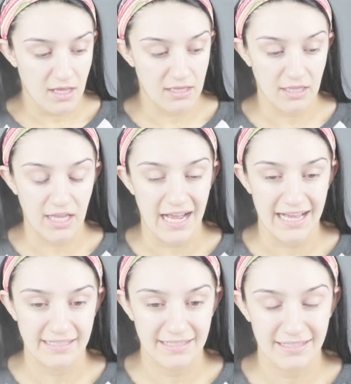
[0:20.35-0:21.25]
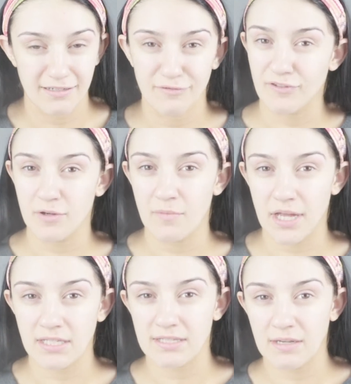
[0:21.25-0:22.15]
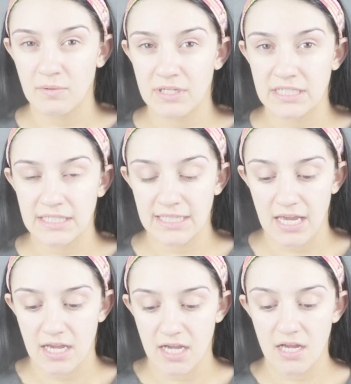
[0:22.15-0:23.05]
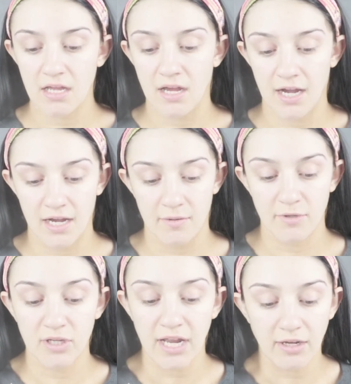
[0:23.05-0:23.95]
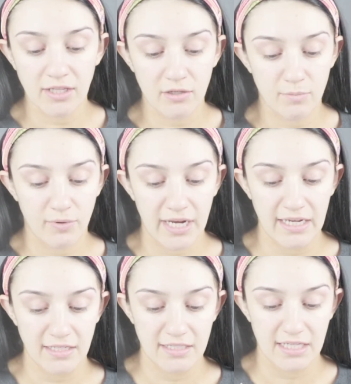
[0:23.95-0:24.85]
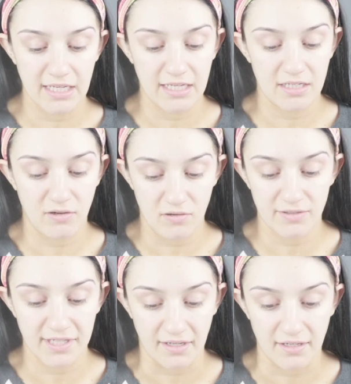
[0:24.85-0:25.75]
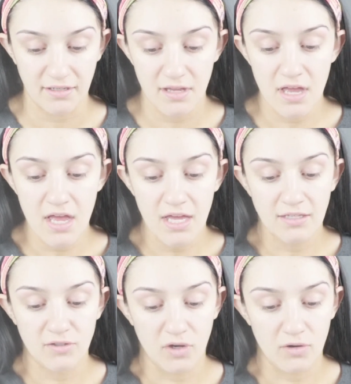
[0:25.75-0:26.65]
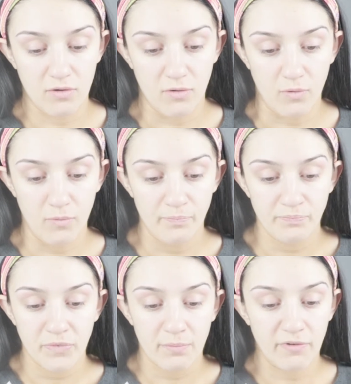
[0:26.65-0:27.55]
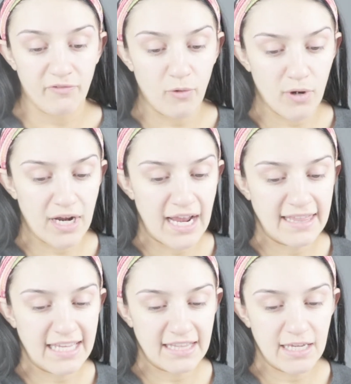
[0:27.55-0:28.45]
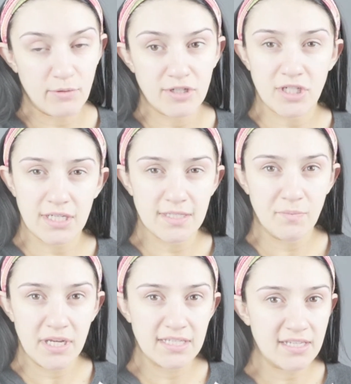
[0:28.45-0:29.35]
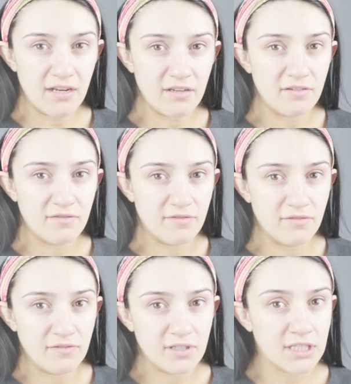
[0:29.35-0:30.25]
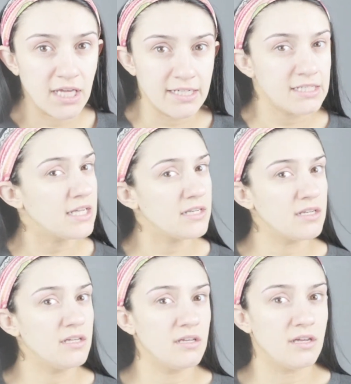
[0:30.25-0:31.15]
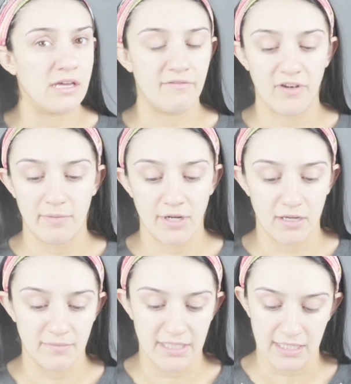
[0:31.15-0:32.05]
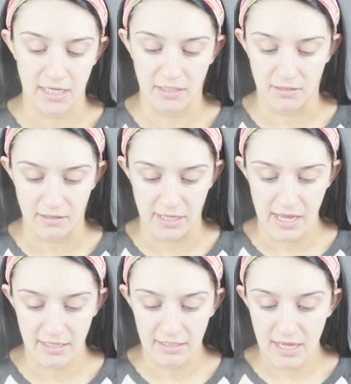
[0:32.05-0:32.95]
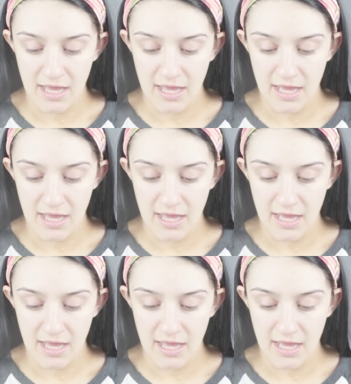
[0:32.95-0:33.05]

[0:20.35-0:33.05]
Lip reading: in the last few months, I want to say. You can now get their brand in Ulta. So before, I think they were just based out of London, if I'm not mistaken on that.